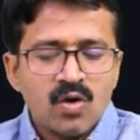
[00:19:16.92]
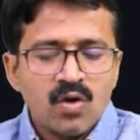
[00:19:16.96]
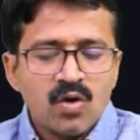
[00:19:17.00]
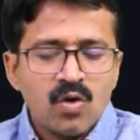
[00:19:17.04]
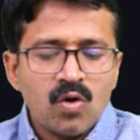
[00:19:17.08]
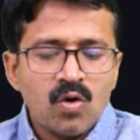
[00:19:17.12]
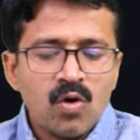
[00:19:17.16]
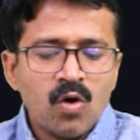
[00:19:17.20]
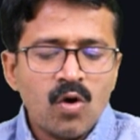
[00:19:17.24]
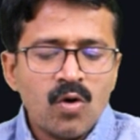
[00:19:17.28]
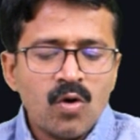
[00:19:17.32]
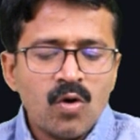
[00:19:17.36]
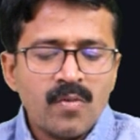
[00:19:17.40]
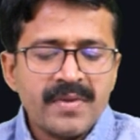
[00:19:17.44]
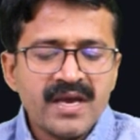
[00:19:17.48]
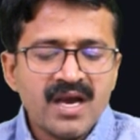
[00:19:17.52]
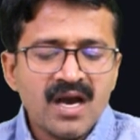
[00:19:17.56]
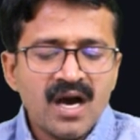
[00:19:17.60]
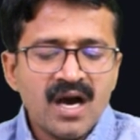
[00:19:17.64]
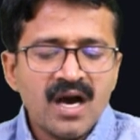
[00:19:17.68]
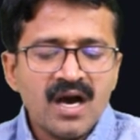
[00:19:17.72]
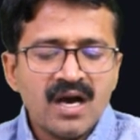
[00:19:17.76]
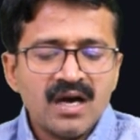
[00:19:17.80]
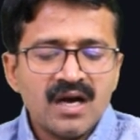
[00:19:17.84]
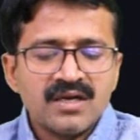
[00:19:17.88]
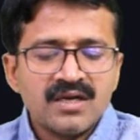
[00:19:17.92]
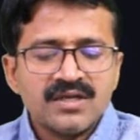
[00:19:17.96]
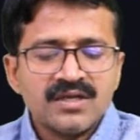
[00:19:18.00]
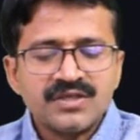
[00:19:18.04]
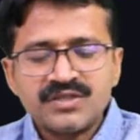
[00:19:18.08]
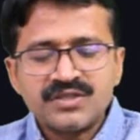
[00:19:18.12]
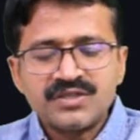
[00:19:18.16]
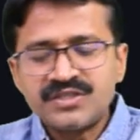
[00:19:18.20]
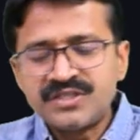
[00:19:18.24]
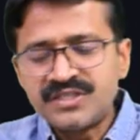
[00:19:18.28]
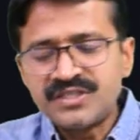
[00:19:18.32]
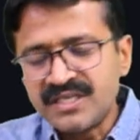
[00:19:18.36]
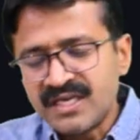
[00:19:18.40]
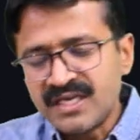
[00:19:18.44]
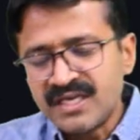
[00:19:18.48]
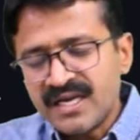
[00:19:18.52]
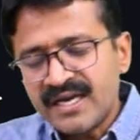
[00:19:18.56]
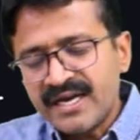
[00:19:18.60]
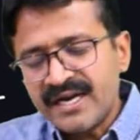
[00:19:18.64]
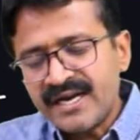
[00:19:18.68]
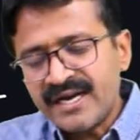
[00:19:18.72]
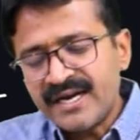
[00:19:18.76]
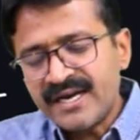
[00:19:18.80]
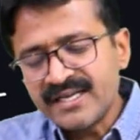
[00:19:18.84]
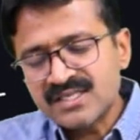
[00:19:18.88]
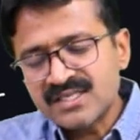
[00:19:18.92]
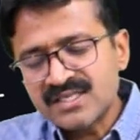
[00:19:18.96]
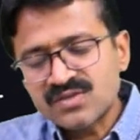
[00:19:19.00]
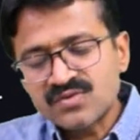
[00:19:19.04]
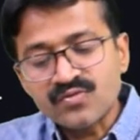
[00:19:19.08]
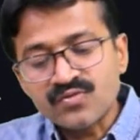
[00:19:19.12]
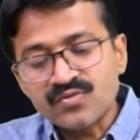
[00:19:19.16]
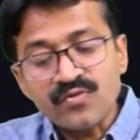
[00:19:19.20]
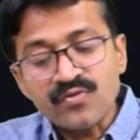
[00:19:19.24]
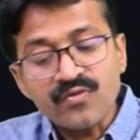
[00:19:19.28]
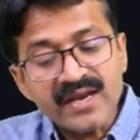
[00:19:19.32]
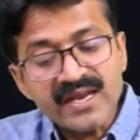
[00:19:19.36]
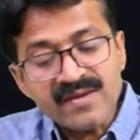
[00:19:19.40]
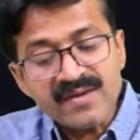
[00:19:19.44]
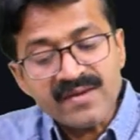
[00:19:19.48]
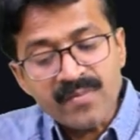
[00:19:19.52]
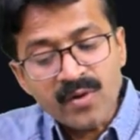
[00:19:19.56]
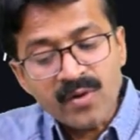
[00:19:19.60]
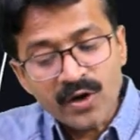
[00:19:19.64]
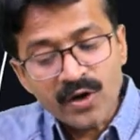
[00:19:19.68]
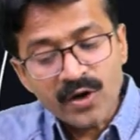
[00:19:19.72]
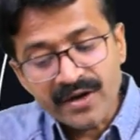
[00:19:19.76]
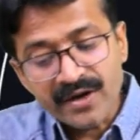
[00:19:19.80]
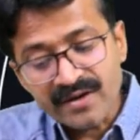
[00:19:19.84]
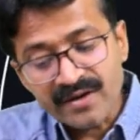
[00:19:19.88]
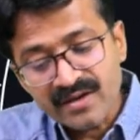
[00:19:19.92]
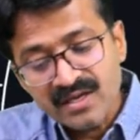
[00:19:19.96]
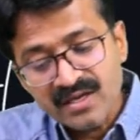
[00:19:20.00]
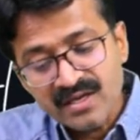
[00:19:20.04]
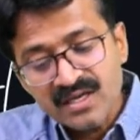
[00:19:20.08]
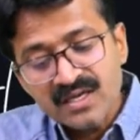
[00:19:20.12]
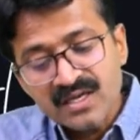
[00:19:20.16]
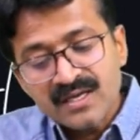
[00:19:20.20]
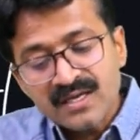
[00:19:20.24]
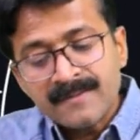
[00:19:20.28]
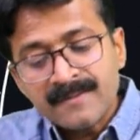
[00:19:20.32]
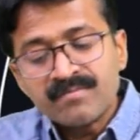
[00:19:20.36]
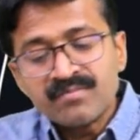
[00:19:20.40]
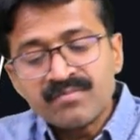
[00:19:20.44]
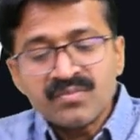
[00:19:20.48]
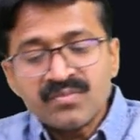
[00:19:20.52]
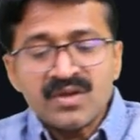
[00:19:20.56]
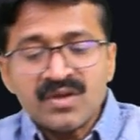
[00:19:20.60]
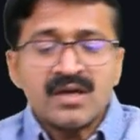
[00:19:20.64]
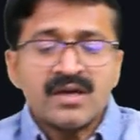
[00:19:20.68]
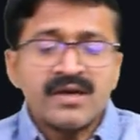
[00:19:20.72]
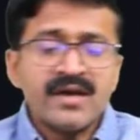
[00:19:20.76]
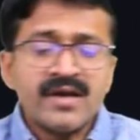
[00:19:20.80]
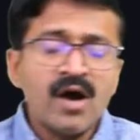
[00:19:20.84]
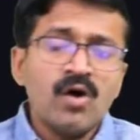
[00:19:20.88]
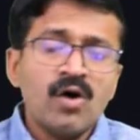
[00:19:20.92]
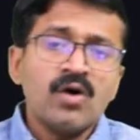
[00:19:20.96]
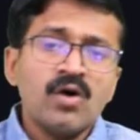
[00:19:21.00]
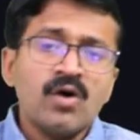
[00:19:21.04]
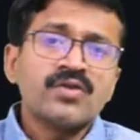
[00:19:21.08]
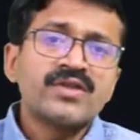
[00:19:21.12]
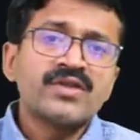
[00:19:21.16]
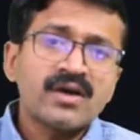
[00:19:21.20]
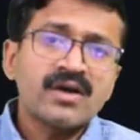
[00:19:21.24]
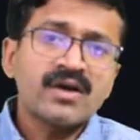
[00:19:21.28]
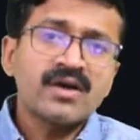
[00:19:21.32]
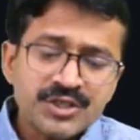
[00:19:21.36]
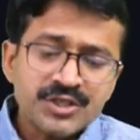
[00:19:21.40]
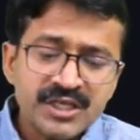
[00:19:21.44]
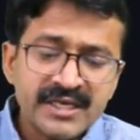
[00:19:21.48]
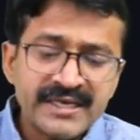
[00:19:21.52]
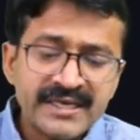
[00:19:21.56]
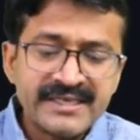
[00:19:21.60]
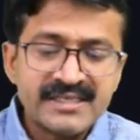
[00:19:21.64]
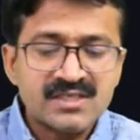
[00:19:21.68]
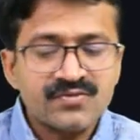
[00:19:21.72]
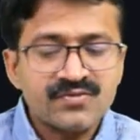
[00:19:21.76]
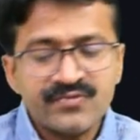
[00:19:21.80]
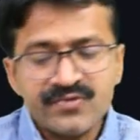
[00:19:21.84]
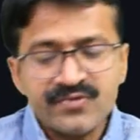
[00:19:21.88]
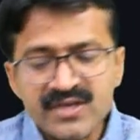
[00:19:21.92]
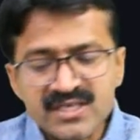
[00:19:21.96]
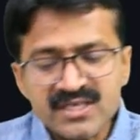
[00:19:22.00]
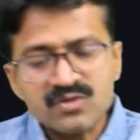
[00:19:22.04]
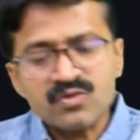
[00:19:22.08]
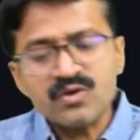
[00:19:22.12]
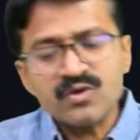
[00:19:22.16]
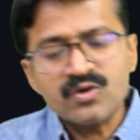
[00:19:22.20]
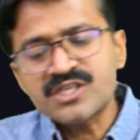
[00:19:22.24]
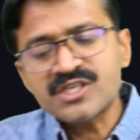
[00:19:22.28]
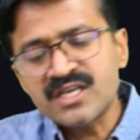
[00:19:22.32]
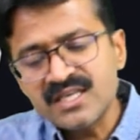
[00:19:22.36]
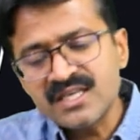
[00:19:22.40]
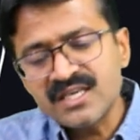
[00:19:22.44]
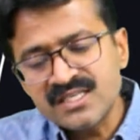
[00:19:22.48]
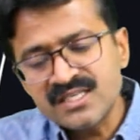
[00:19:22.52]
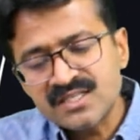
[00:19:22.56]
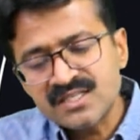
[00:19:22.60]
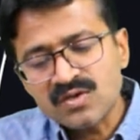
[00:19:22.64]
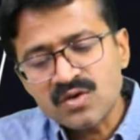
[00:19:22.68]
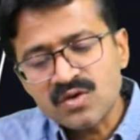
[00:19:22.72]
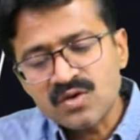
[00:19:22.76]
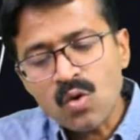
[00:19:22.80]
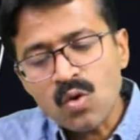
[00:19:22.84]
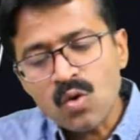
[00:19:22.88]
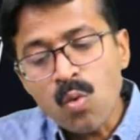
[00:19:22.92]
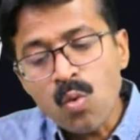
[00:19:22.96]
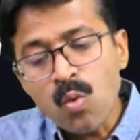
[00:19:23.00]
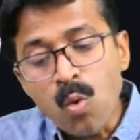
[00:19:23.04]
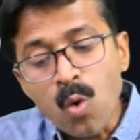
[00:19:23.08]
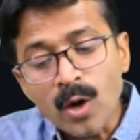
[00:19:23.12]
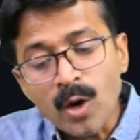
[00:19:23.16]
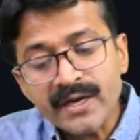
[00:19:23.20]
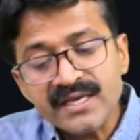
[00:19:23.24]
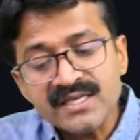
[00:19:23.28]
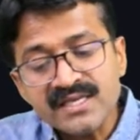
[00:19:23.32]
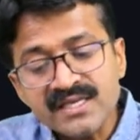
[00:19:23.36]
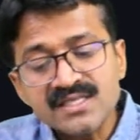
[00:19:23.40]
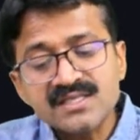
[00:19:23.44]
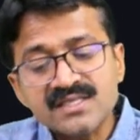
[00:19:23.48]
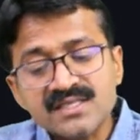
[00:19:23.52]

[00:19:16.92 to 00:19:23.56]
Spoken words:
omega t. It is very important. Now the question is, first question is, what is